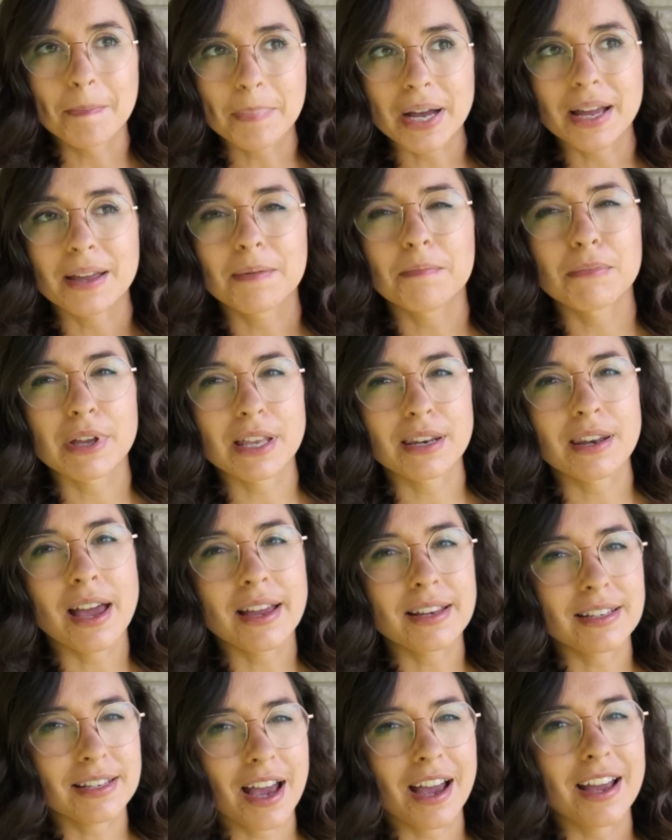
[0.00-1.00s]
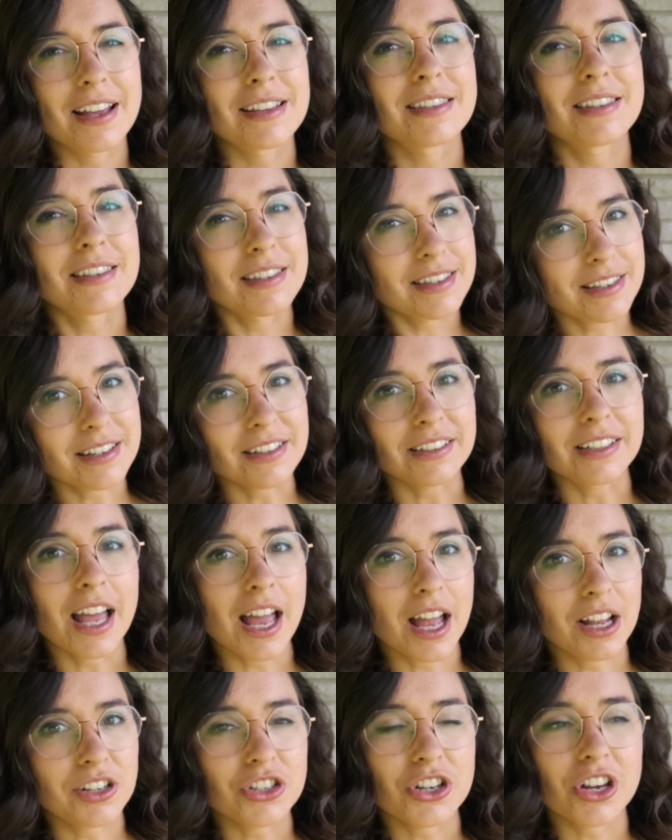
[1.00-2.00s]
but Midnight Tides is still
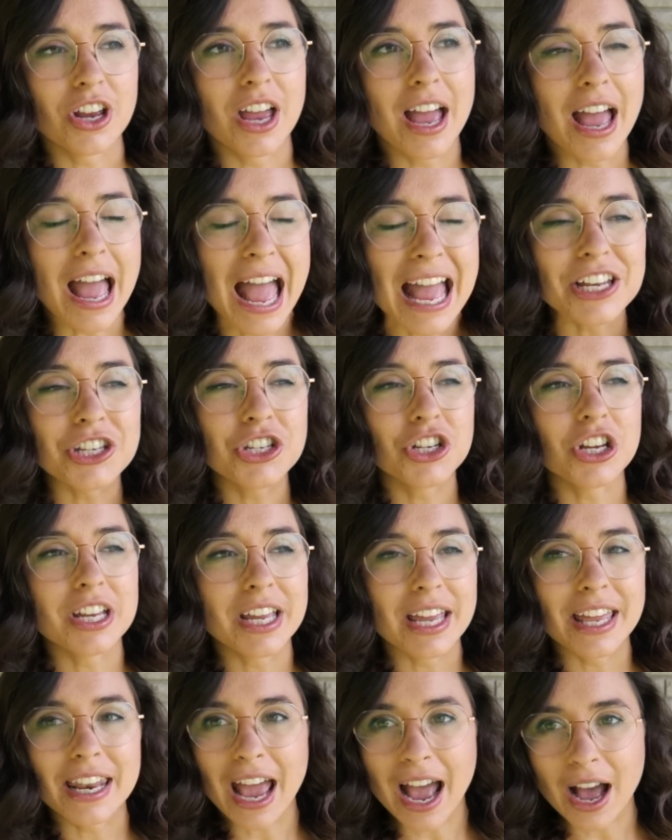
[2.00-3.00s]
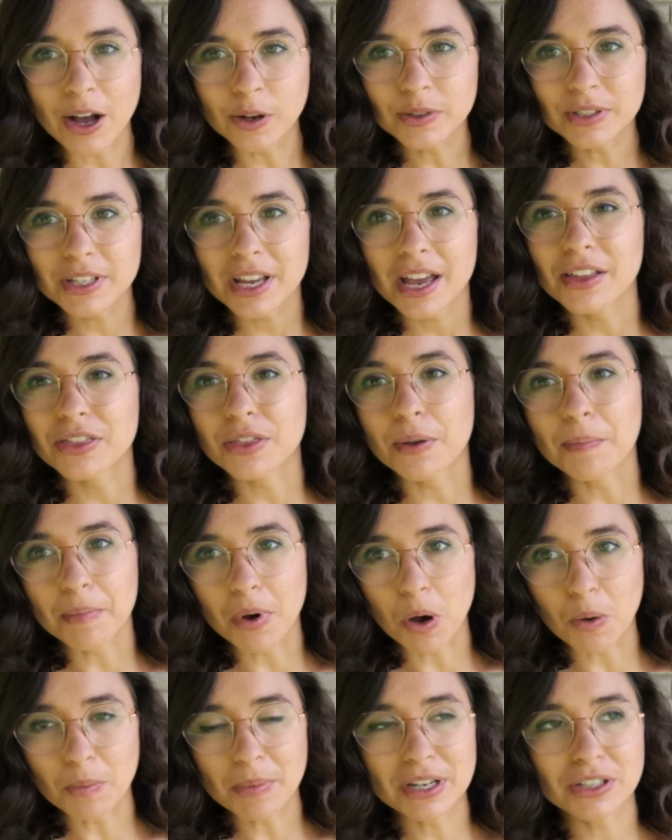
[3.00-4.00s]
edg edging it out at the
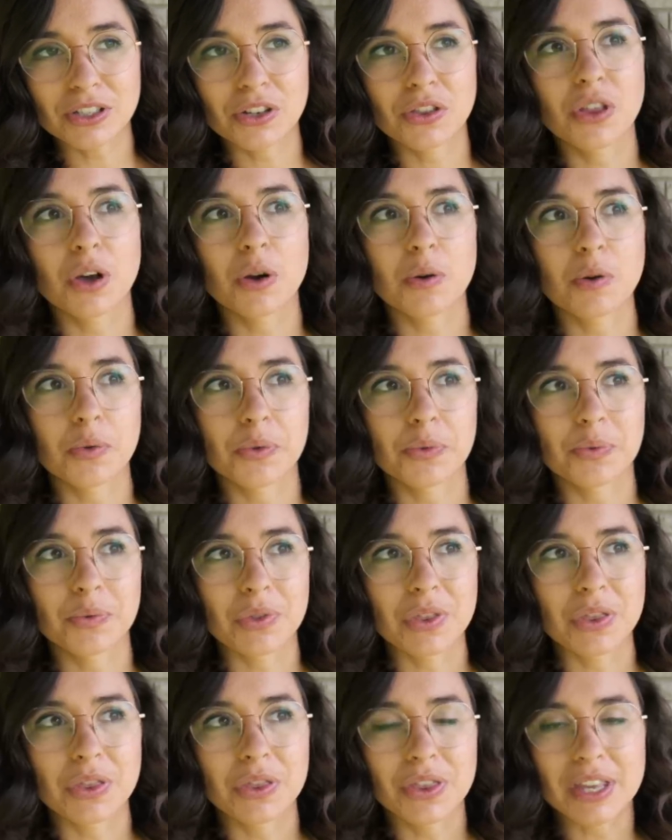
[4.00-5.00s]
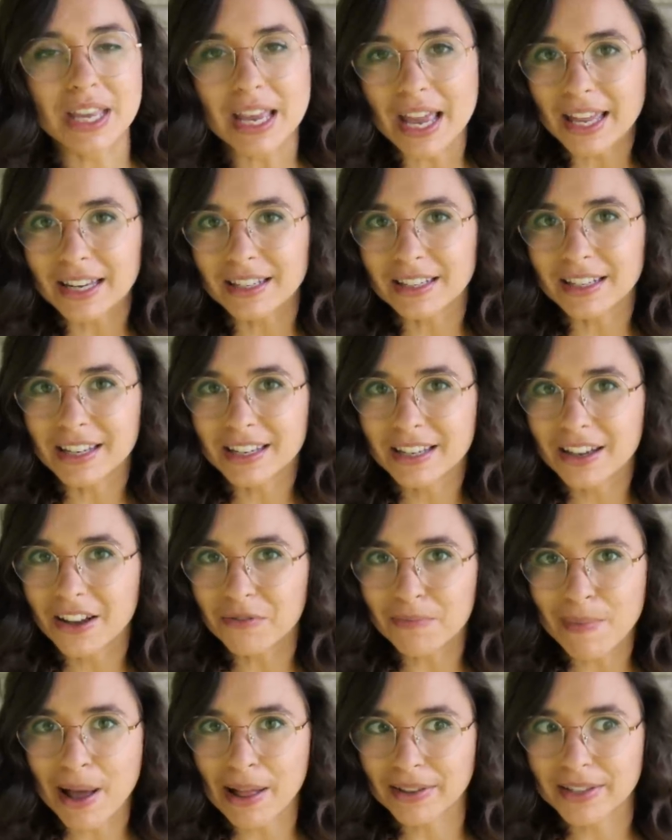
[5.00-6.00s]
moment, though the ending
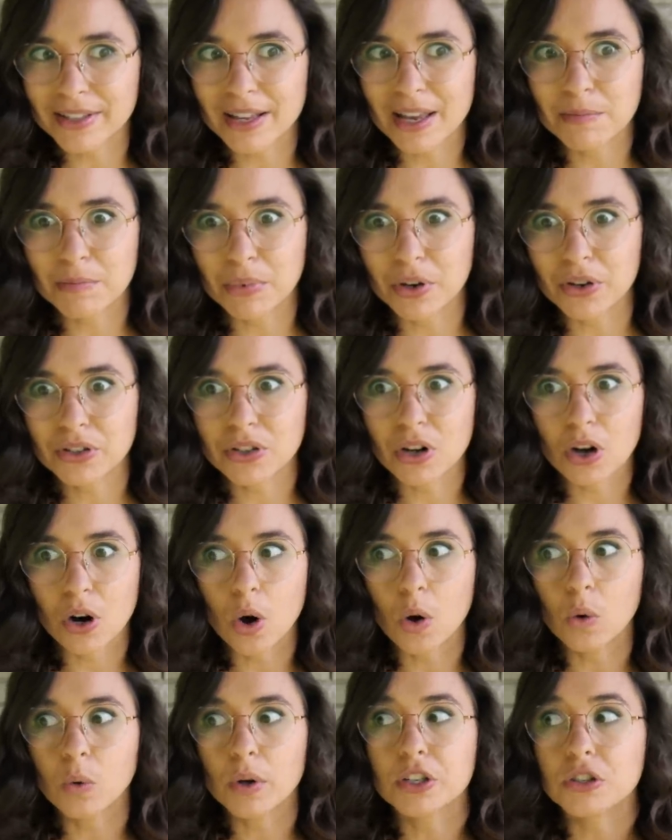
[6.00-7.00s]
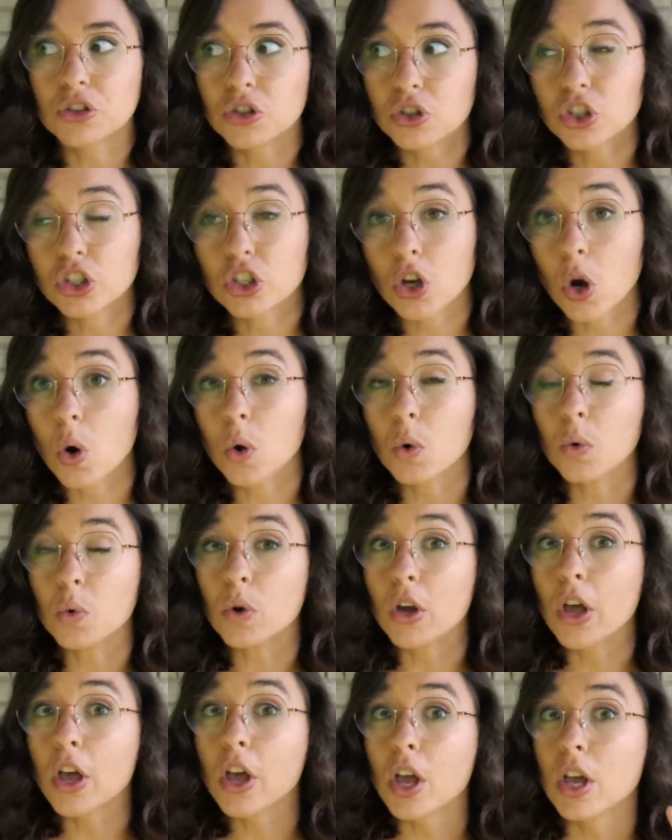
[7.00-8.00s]
of Malazan books are always
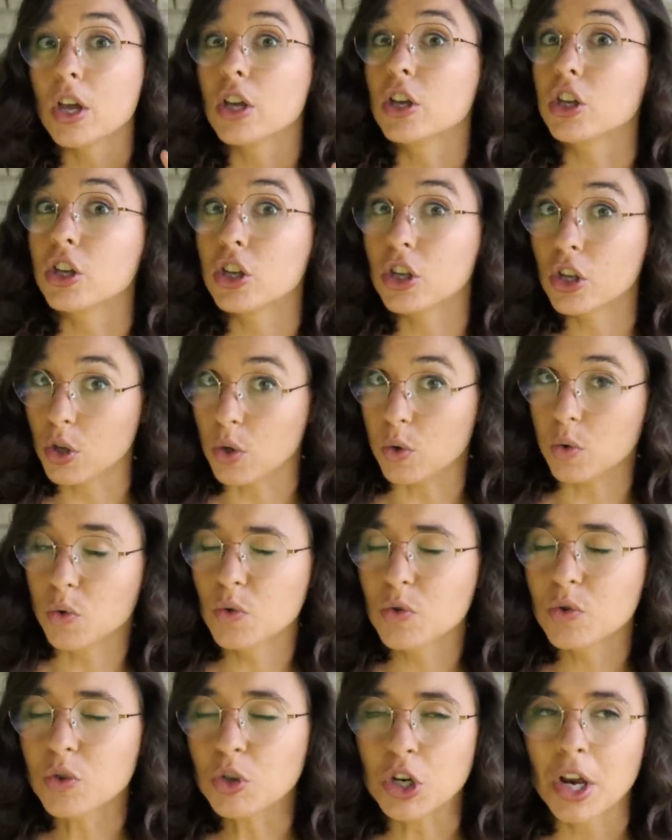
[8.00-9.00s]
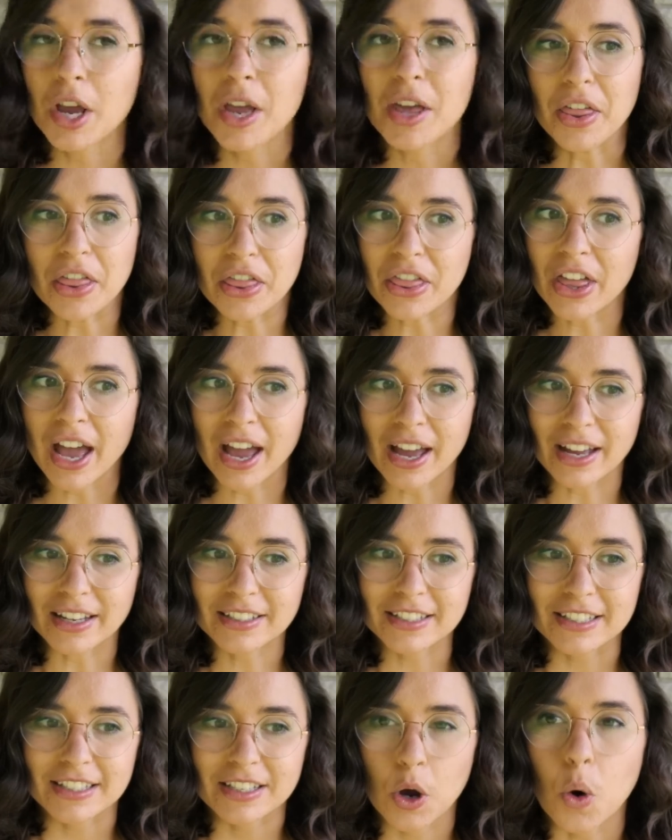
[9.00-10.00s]
so huge
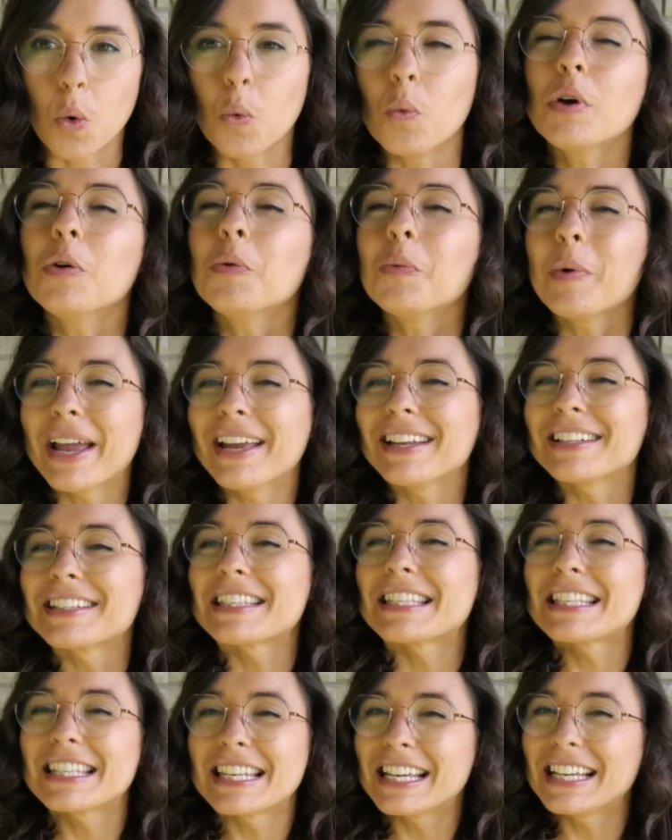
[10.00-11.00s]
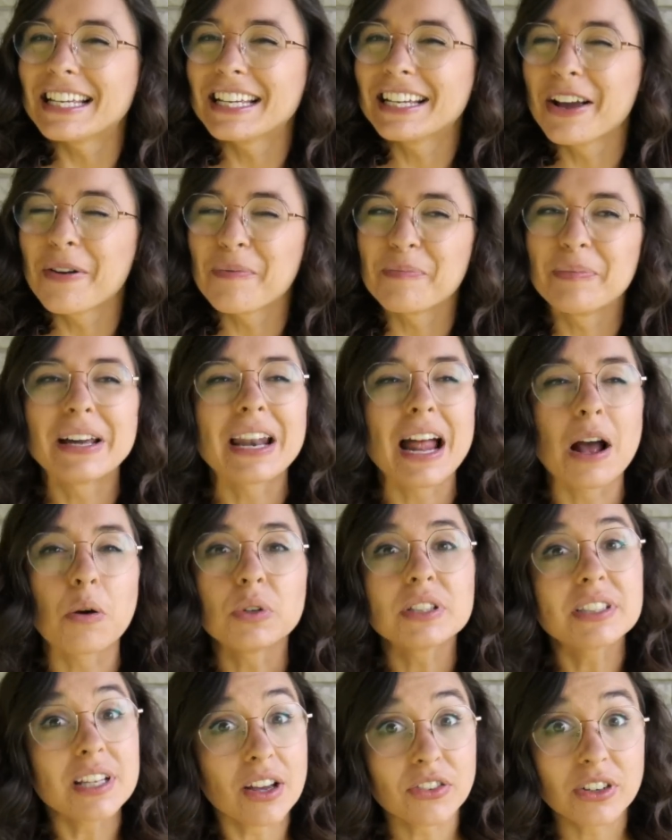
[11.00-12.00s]
that we'll wait and see, but I
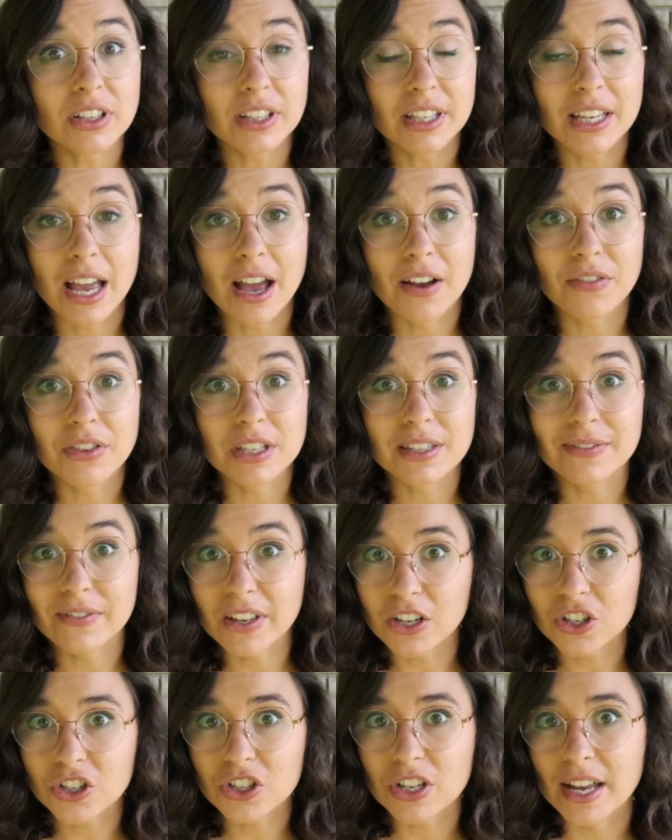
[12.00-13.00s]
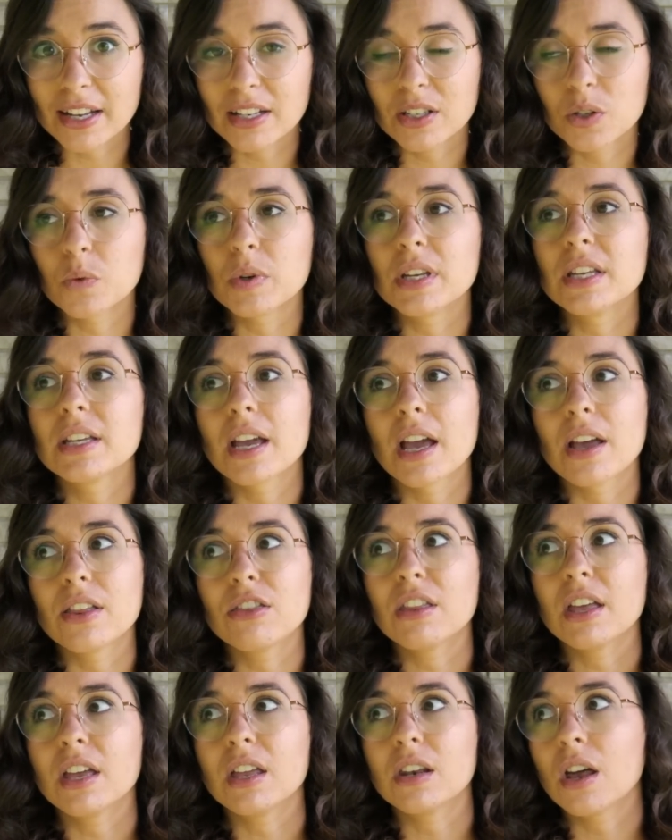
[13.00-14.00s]
will definitely have this finished next week,
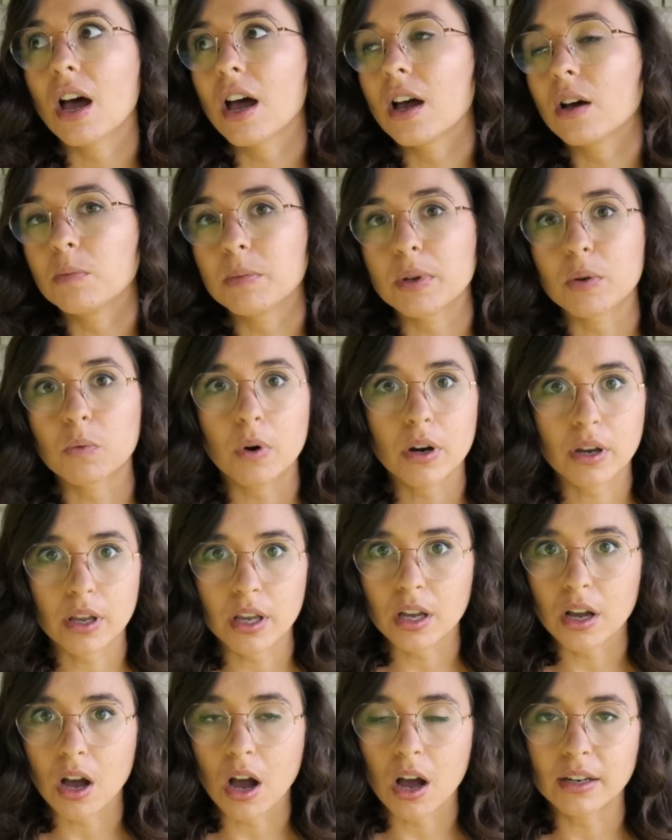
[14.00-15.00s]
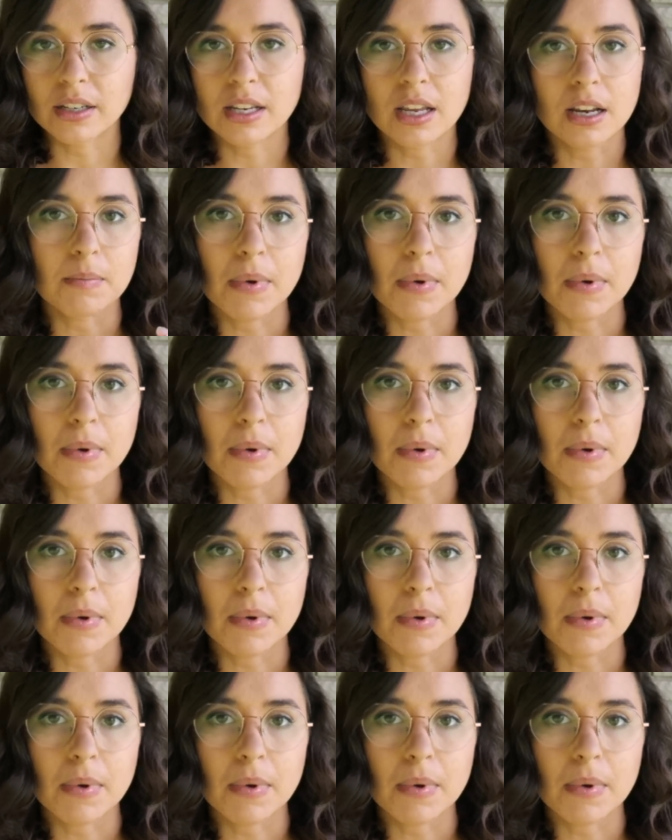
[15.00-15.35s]
and then I'll be working on getting